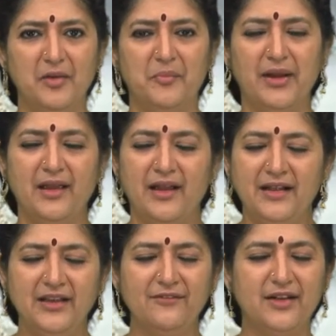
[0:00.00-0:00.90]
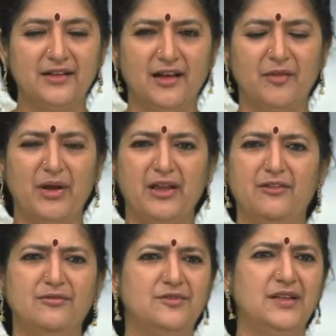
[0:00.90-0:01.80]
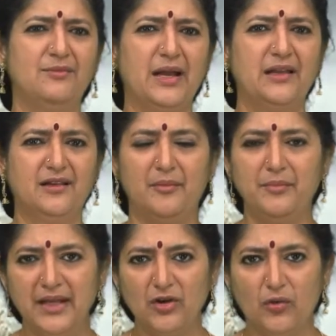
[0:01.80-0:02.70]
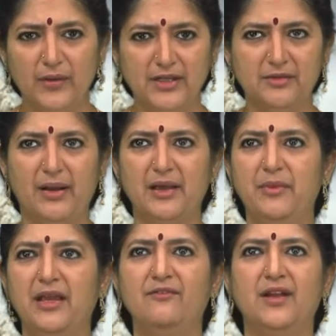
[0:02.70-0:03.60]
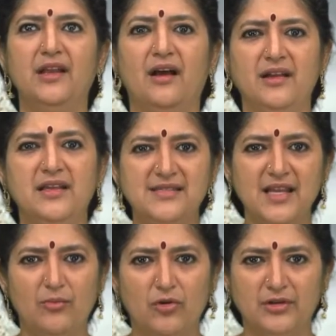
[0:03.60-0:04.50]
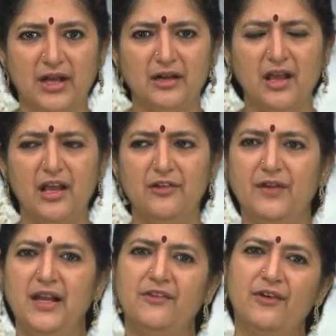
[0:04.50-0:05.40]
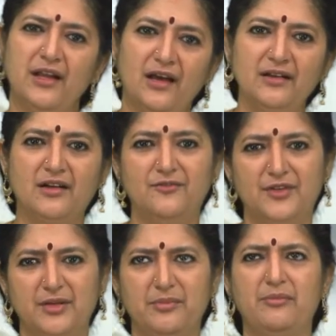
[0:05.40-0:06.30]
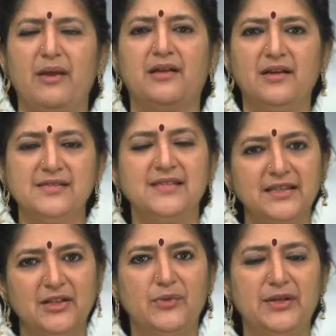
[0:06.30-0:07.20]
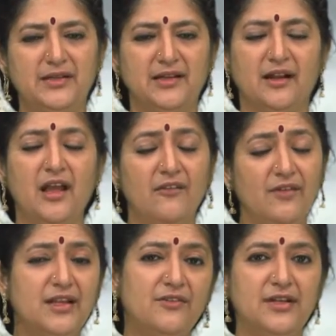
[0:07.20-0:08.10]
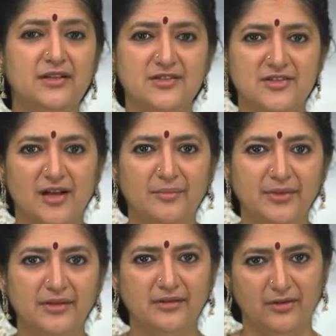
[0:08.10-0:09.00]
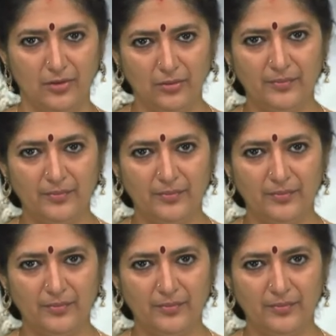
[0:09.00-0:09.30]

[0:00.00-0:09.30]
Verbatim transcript: By hating winter, by grumbling over it, by being very uneasy about that, feeling very uncomfortable, by cursing the winter, will the winter stop? No.